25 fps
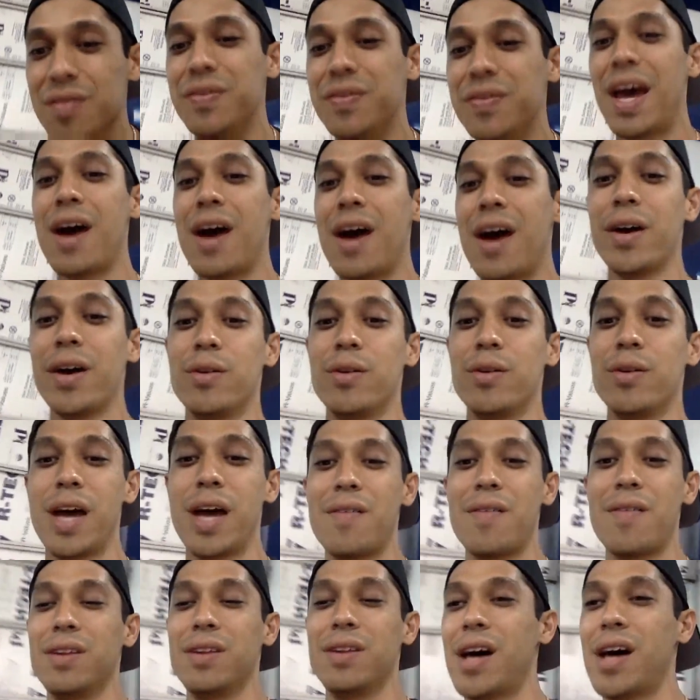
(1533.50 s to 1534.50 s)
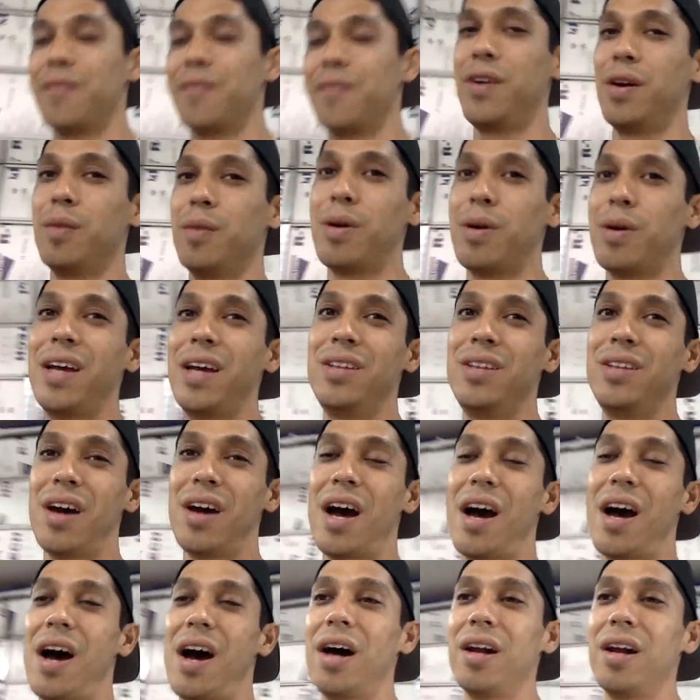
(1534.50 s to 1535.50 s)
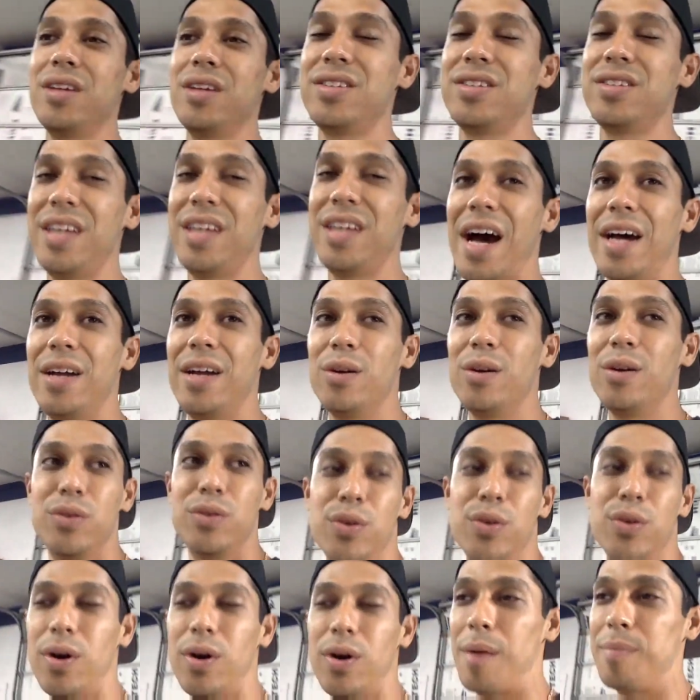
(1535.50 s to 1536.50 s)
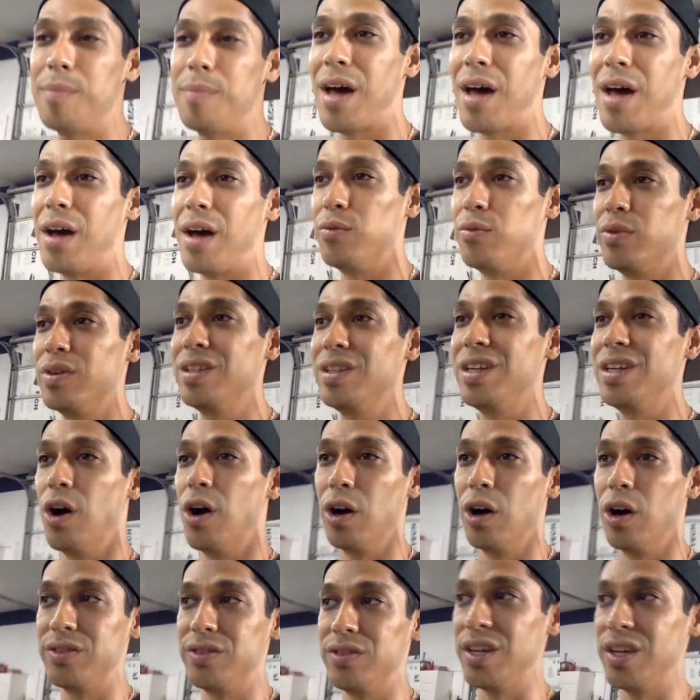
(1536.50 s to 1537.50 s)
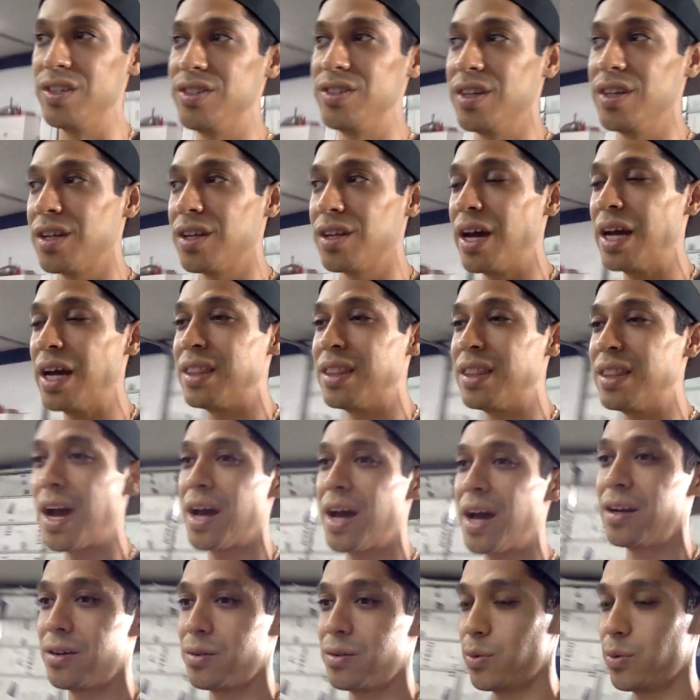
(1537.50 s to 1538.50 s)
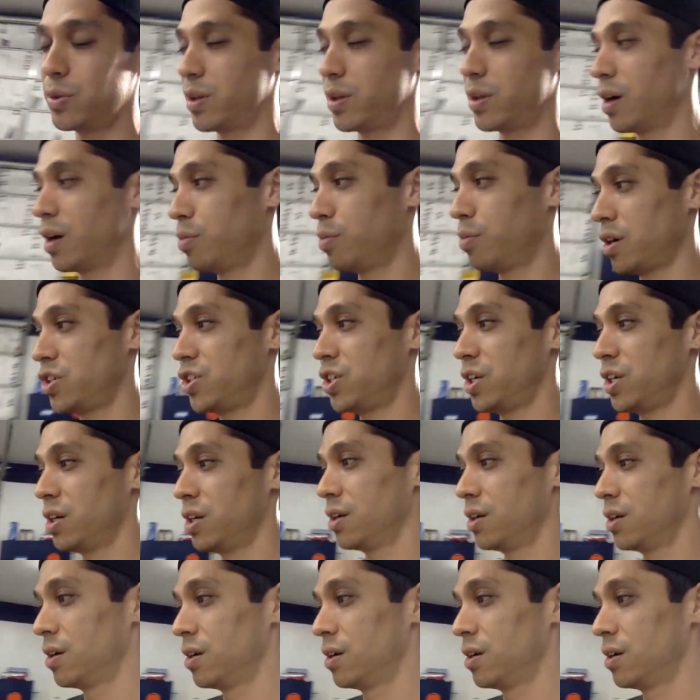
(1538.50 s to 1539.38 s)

of now. I don't have a lot of honestly, I'm not really artistic like that with airbrushing.